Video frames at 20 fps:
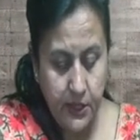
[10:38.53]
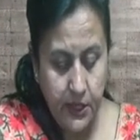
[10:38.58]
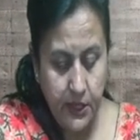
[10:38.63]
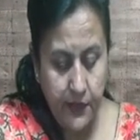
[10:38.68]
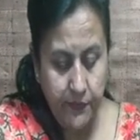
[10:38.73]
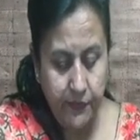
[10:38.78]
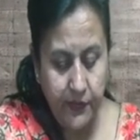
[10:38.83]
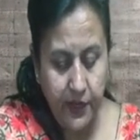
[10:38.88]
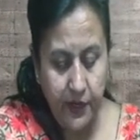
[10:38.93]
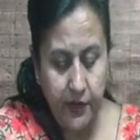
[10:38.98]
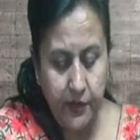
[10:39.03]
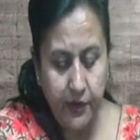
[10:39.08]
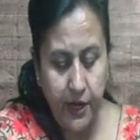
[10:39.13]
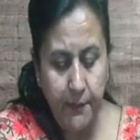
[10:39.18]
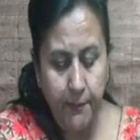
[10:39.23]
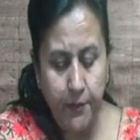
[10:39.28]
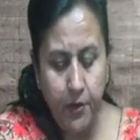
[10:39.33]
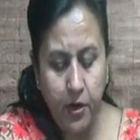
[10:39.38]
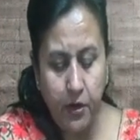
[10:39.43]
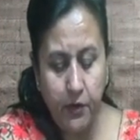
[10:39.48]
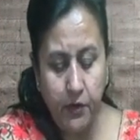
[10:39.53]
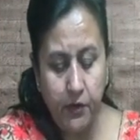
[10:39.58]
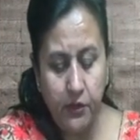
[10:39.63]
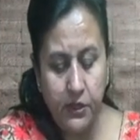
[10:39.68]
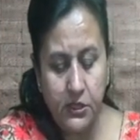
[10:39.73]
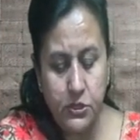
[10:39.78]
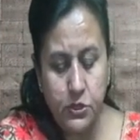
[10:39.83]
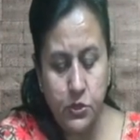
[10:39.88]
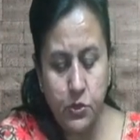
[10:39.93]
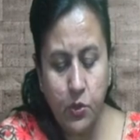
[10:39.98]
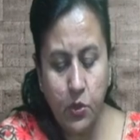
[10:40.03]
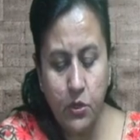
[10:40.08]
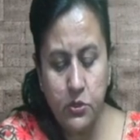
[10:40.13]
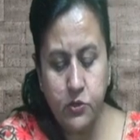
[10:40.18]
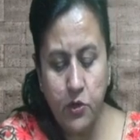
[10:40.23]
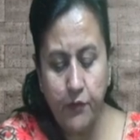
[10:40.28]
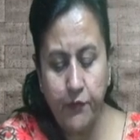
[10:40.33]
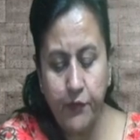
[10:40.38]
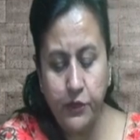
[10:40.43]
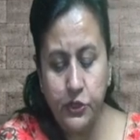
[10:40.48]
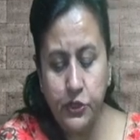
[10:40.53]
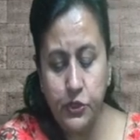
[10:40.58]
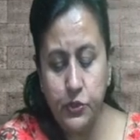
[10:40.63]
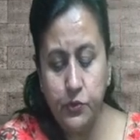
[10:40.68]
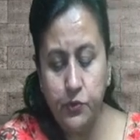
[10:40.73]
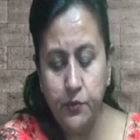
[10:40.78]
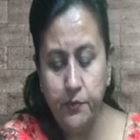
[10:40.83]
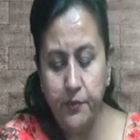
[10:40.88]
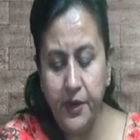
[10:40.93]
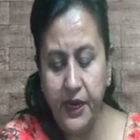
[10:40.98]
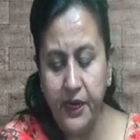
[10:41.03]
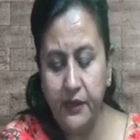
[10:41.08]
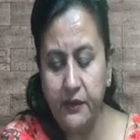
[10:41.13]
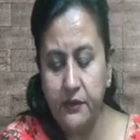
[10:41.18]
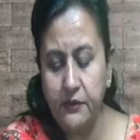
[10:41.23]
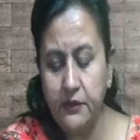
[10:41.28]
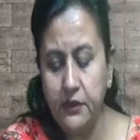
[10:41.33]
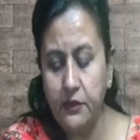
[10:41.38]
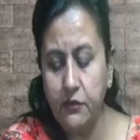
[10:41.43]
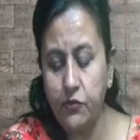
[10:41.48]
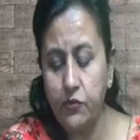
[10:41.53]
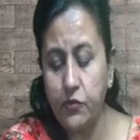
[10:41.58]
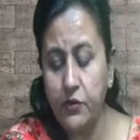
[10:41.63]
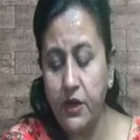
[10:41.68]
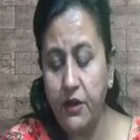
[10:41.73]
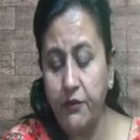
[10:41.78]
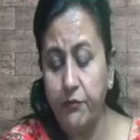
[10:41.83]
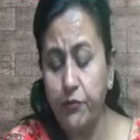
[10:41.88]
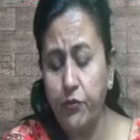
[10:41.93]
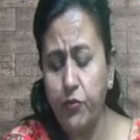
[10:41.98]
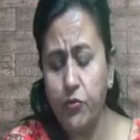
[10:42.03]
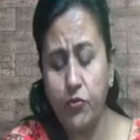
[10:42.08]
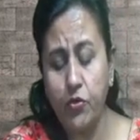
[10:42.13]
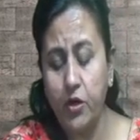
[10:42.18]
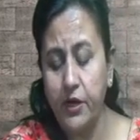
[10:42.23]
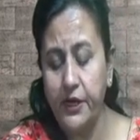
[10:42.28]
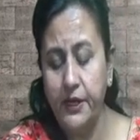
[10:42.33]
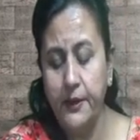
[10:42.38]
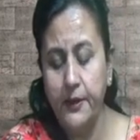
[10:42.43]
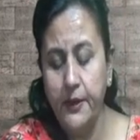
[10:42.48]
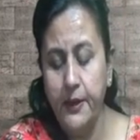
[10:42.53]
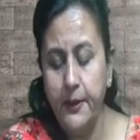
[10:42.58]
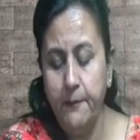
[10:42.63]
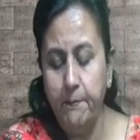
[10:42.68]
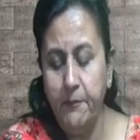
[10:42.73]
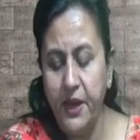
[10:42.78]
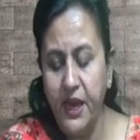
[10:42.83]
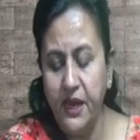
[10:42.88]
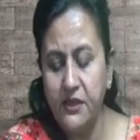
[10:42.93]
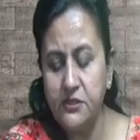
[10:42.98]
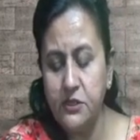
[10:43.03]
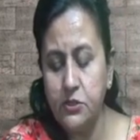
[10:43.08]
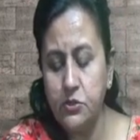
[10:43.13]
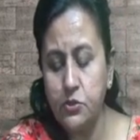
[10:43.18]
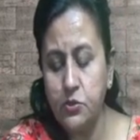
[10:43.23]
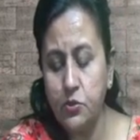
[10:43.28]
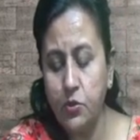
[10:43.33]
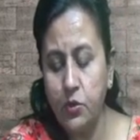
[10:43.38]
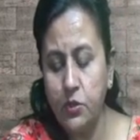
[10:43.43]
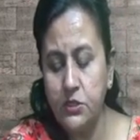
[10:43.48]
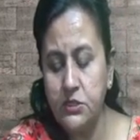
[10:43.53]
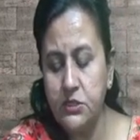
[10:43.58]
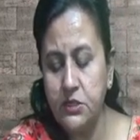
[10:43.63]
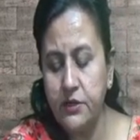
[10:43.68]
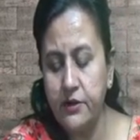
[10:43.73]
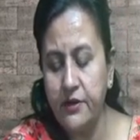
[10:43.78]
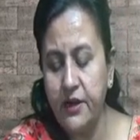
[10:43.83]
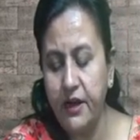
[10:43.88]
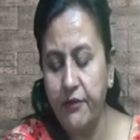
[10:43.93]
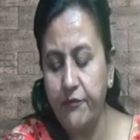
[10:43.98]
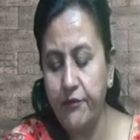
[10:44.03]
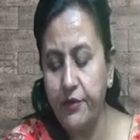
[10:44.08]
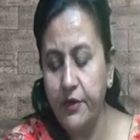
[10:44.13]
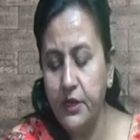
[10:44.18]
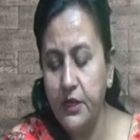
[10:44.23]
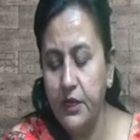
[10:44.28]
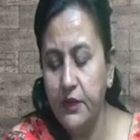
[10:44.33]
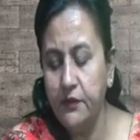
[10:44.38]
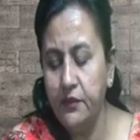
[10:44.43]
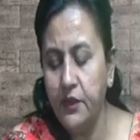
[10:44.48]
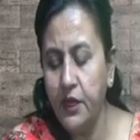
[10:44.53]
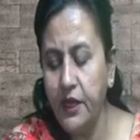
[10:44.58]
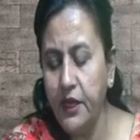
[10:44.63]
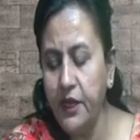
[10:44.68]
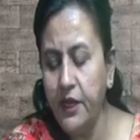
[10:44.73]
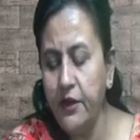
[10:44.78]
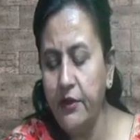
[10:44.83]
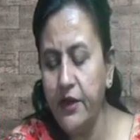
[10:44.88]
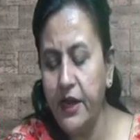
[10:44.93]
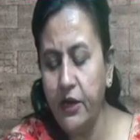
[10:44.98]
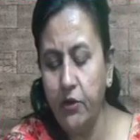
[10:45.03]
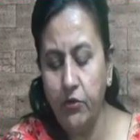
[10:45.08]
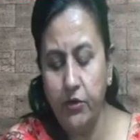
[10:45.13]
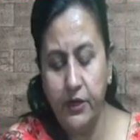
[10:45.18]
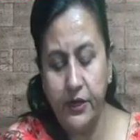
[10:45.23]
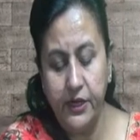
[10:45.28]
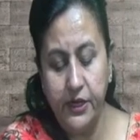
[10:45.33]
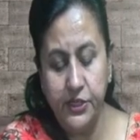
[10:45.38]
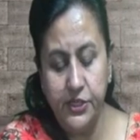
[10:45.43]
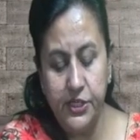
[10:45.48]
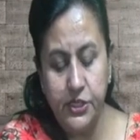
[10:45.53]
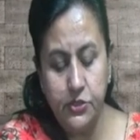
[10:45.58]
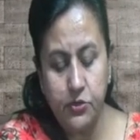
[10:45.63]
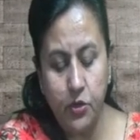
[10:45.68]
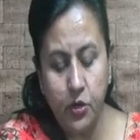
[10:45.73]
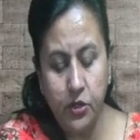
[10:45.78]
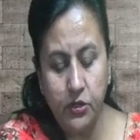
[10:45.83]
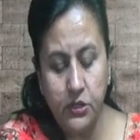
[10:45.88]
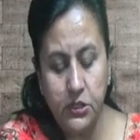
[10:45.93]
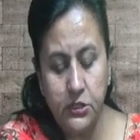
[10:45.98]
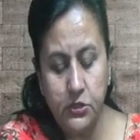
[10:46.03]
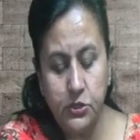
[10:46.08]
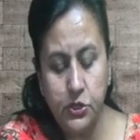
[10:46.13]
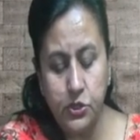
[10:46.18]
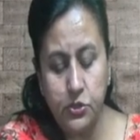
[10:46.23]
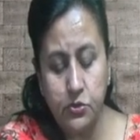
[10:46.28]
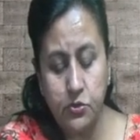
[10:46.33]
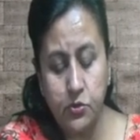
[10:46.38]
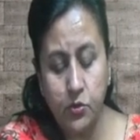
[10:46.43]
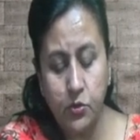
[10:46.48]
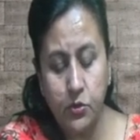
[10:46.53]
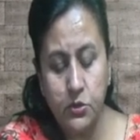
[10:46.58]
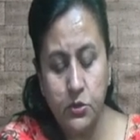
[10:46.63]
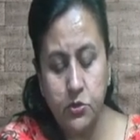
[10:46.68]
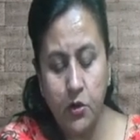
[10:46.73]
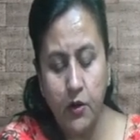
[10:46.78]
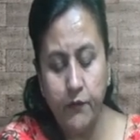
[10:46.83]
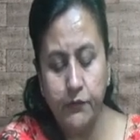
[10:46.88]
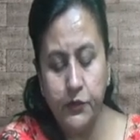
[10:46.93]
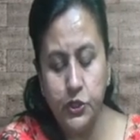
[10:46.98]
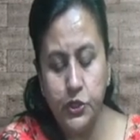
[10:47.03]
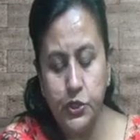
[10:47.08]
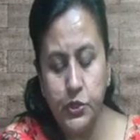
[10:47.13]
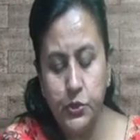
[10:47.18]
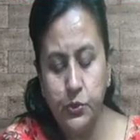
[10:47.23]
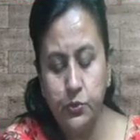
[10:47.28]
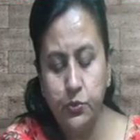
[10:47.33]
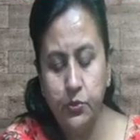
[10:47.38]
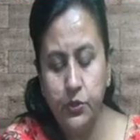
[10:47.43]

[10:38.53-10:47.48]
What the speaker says: the grip on the soles of a shoe make the soles rough. The irregularities on the soles of the shoe